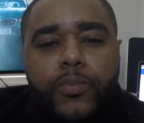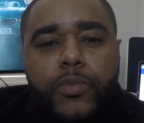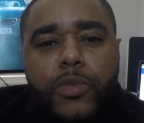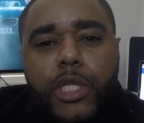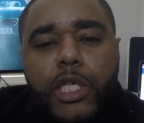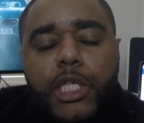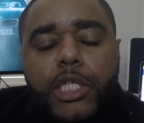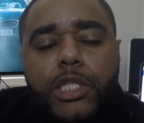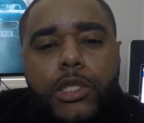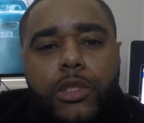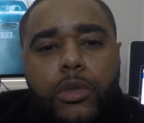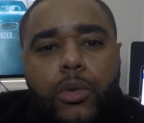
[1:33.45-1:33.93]

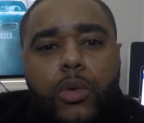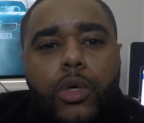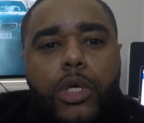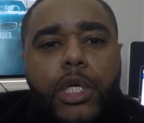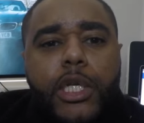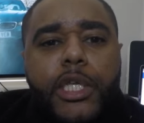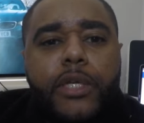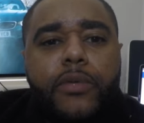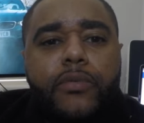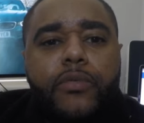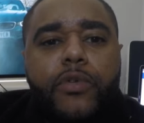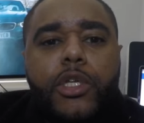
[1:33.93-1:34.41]
decent
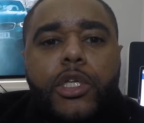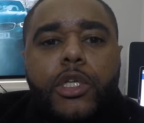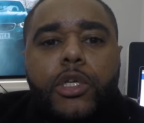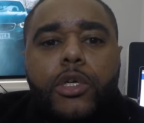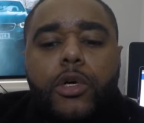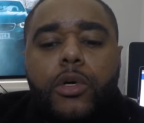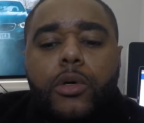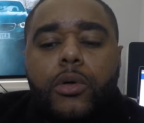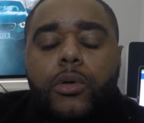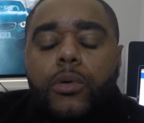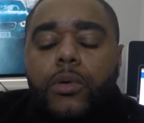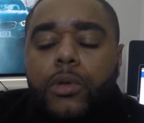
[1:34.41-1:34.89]
quality
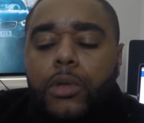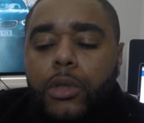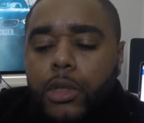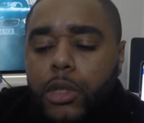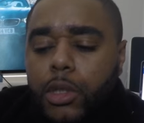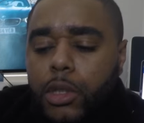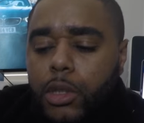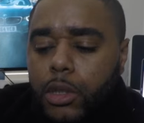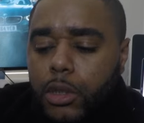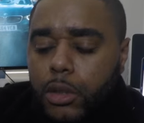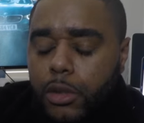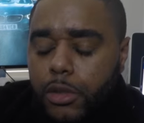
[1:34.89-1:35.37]
video.
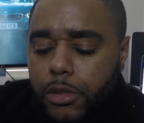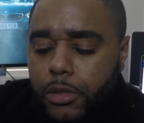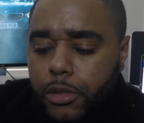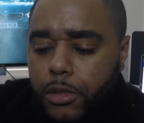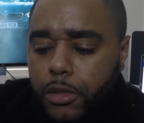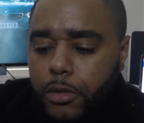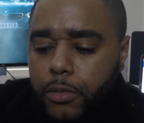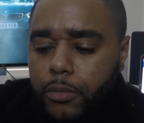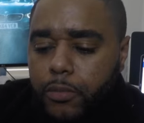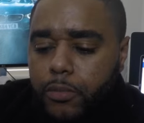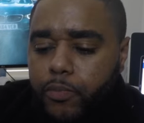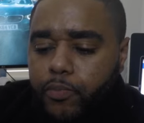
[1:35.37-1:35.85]

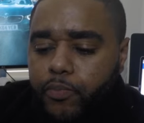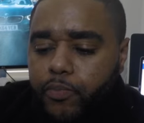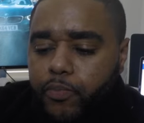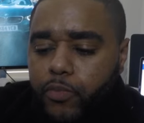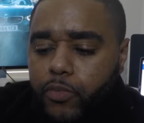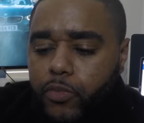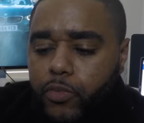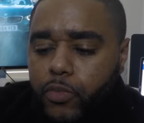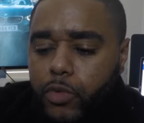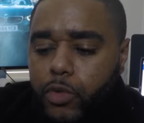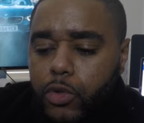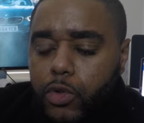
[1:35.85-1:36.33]
You
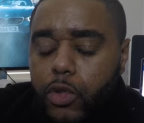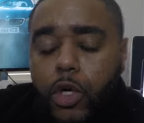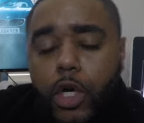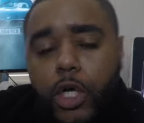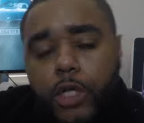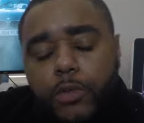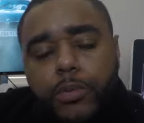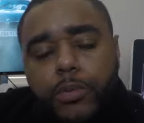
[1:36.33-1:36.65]
guys